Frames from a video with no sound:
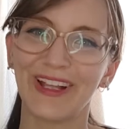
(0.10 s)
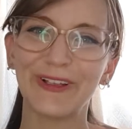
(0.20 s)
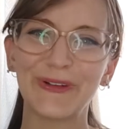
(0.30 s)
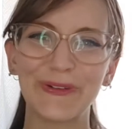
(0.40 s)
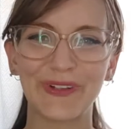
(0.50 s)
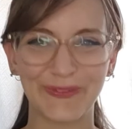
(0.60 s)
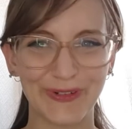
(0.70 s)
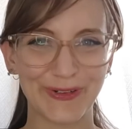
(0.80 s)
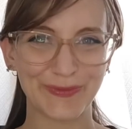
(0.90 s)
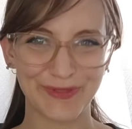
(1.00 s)
Hello
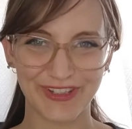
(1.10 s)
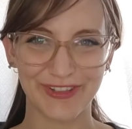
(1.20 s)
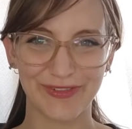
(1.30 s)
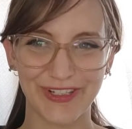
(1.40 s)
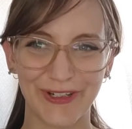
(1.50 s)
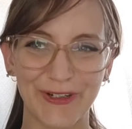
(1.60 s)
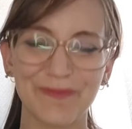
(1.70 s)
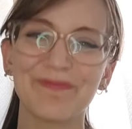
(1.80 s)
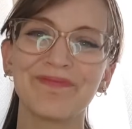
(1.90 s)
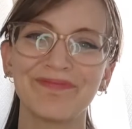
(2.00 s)
and welcome to this
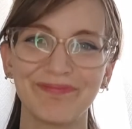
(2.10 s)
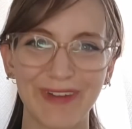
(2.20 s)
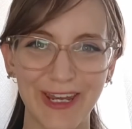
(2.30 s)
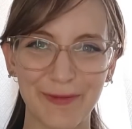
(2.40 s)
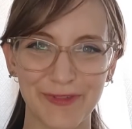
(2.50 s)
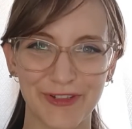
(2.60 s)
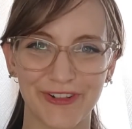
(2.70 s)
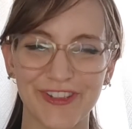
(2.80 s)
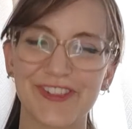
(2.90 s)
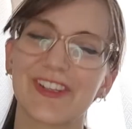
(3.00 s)
video. My name's
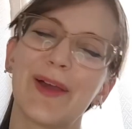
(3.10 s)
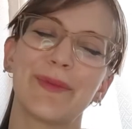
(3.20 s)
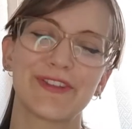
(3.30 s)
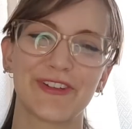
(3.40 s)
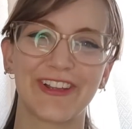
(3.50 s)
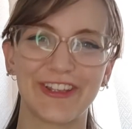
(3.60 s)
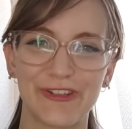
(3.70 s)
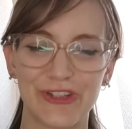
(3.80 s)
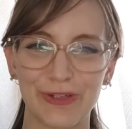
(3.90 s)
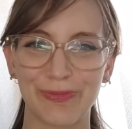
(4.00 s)
Kris, I'm an
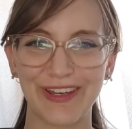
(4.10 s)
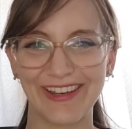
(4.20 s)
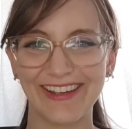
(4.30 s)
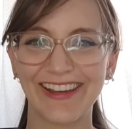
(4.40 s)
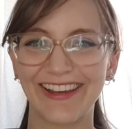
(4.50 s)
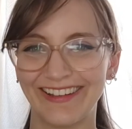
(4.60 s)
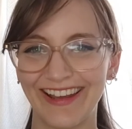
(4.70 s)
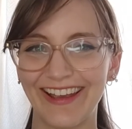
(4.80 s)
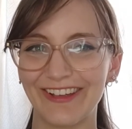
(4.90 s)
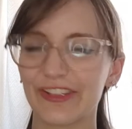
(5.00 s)
Australian GP,
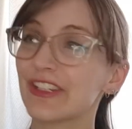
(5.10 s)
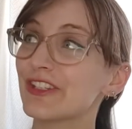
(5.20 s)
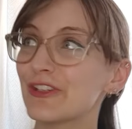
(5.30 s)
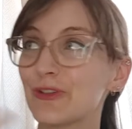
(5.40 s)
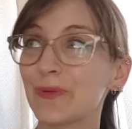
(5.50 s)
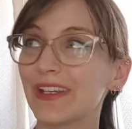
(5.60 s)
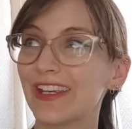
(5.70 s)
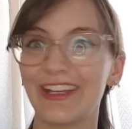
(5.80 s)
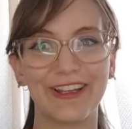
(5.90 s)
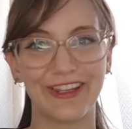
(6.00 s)
and
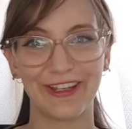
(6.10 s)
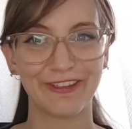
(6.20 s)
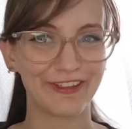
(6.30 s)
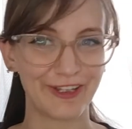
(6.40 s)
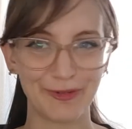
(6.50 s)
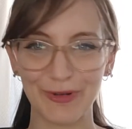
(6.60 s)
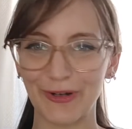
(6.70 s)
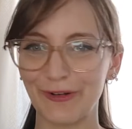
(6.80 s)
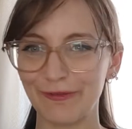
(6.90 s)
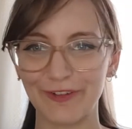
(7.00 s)
continuing in the theme
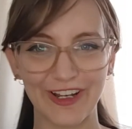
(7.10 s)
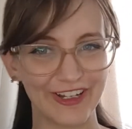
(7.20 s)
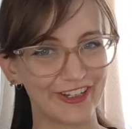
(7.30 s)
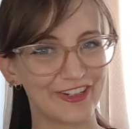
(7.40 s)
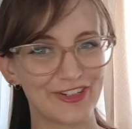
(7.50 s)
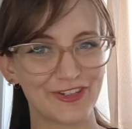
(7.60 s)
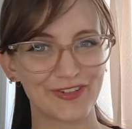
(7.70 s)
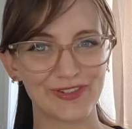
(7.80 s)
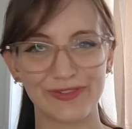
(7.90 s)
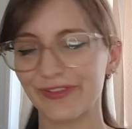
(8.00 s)
of finding
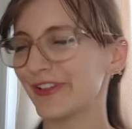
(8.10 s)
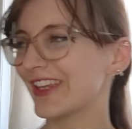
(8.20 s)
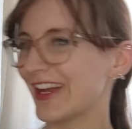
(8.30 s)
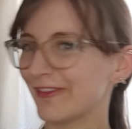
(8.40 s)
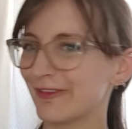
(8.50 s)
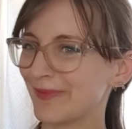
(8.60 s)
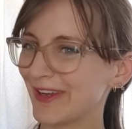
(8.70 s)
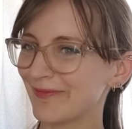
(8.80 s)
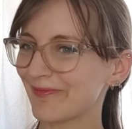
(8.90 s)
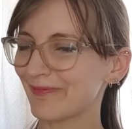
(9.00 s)
conditions for the
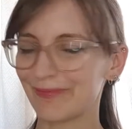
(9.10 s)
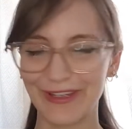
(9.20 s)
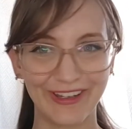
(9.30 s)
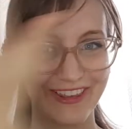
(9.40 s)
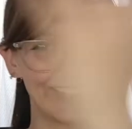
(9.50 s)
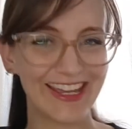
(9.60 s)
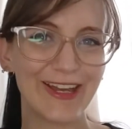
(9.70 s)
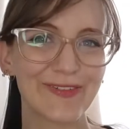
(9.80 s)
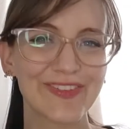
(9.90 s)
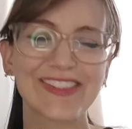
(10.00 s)
alphabet, being in the
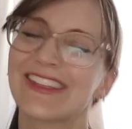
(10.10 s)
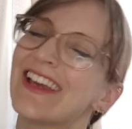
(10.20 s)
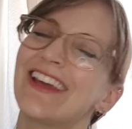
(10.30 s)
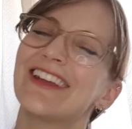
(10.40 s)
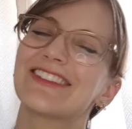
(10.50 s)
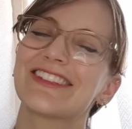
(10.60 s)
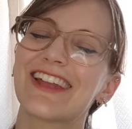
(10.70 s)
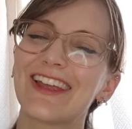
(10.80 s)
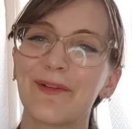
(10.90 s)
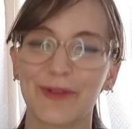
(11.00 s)
Fs,
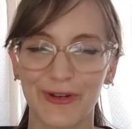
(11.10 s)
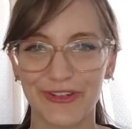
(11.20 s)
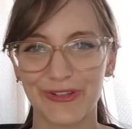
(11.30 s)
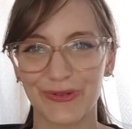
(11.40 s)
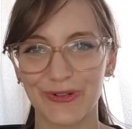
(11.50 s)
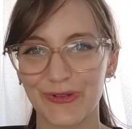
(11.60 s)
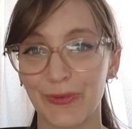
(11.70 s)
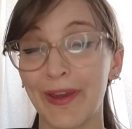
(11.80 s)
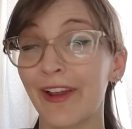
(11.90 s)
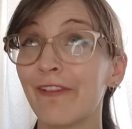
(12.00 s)
today I'm going to talk to
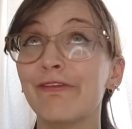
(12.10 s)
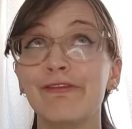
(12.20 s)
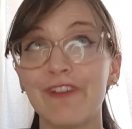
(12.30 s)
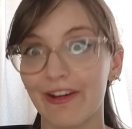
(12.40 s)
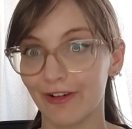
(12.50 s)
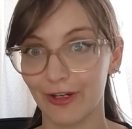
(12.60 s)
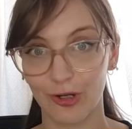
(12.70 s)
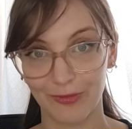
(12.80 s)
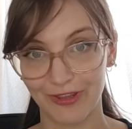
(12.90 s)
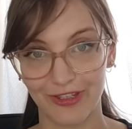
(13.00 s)
you about a very
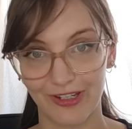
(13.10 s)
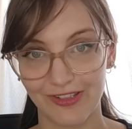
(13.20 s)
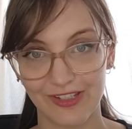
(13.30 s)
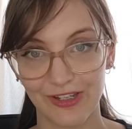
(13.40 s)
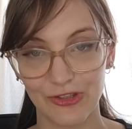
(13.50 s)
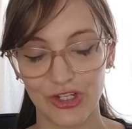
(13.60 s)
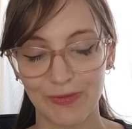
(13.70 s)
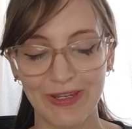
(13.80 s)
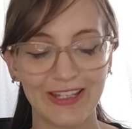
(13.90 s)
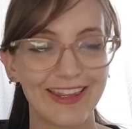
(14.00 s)
common thing I see in
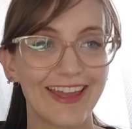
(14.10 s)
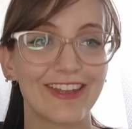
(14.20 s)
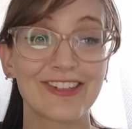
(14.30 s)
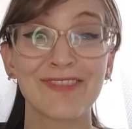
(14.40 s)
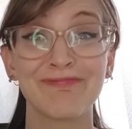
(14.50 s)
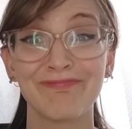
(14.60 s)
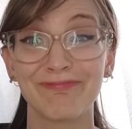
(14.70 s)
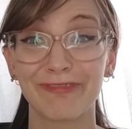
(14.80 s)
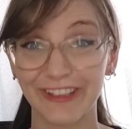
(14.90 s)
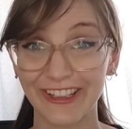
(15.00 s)
GP land,
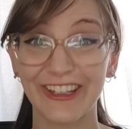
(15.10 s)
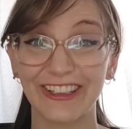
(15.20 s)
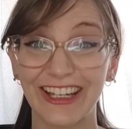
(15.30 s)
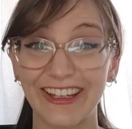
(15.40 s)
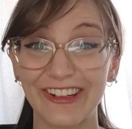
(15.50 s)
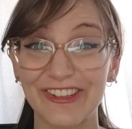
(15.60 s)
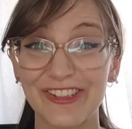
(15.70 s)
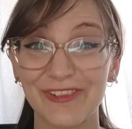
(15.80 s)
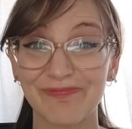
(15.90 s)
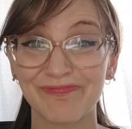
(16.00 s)

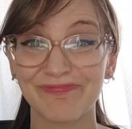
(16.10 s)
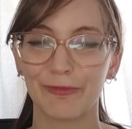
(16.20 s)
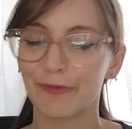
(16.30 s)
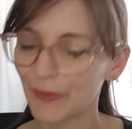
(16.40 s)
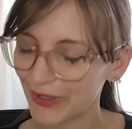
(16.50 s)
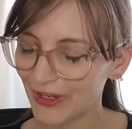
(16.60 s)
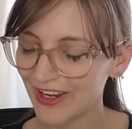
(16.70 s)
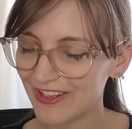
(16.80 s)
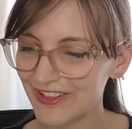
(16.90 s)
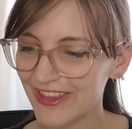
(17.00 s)
folliculitis. Before we
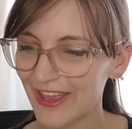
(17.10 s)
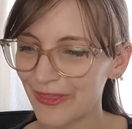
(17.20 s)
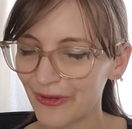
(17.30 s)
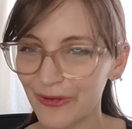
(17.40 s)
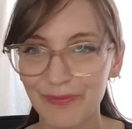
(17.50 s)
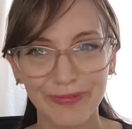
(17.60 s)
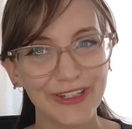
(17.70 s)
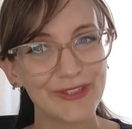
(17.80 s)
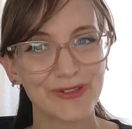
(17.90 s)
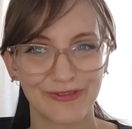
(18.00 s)
get into that though,
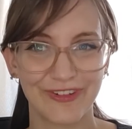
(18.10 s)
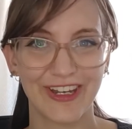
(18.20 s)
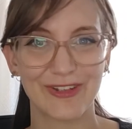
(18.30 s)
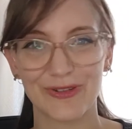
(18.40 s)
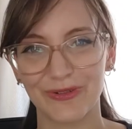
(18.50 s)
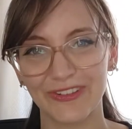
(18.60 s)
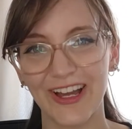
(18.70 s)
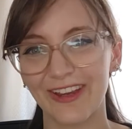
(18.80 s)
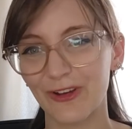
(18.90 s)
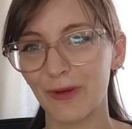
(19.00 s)
please don't forget to
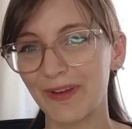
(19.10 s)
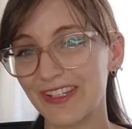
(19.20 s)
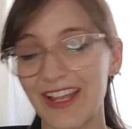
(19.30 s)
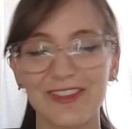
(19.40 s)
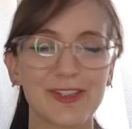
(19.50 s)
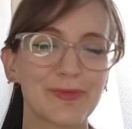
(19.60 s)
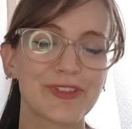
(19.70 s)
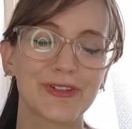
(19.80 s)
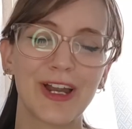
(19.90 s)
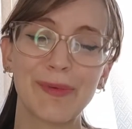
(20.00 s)
like, comment and
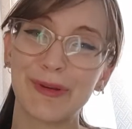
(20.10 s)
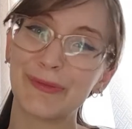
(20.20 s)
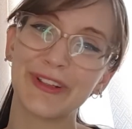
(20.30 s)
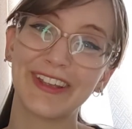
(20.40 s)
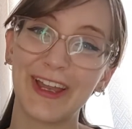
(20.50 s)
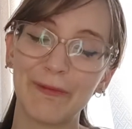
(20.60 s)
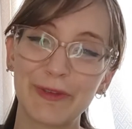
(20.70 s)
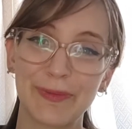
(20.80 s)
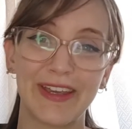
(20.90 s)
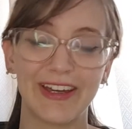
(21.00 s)
subscribe. It really
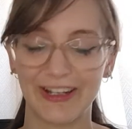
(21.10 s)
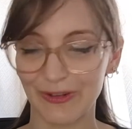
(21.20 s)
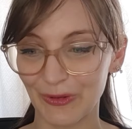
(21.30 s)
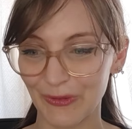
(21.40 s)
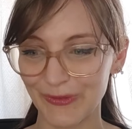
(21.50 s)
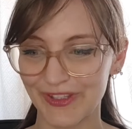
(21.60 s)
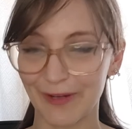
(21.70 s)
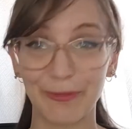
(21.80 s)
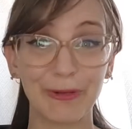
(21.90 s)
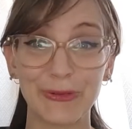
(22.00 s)
helps me out and knows
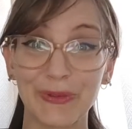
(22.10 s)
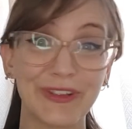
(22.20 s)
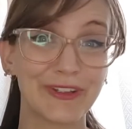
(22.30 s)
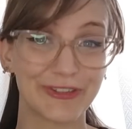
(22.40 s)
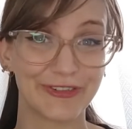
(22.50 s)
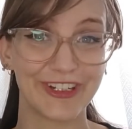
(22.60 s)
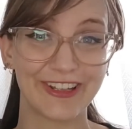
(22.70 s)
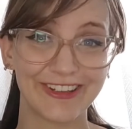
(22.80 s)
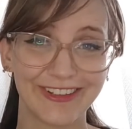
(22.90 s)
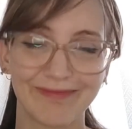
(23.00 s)
that I'm not doing this for
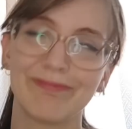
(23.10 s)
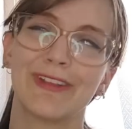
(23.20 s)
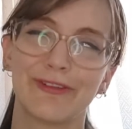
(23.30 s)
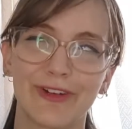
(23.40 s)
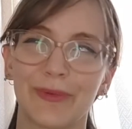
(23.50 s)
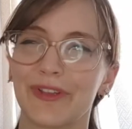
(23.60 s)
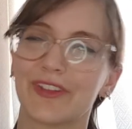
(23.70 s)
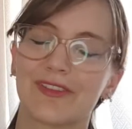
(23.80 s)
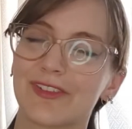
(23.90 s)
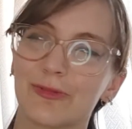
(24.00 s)
nothing. And if I
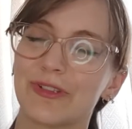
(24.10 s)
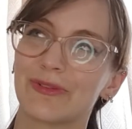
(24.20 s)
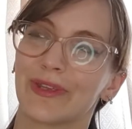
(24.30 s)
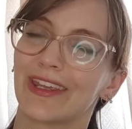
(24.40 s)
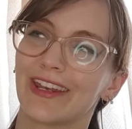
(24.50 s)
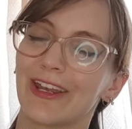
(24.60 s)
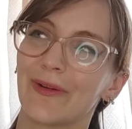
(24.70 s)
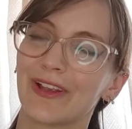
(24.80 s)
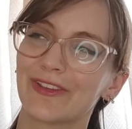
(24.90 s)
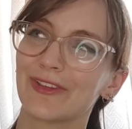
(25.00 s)
was, I'd still be doing it
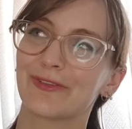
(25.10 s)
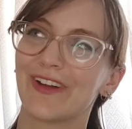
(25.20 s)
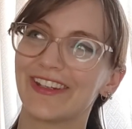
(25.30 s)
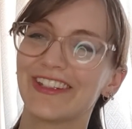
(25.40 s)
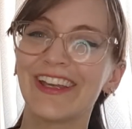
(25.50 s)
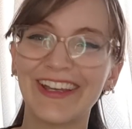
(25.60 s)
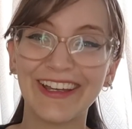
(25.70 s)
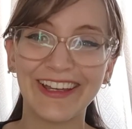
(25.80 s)
anyway because it's fun.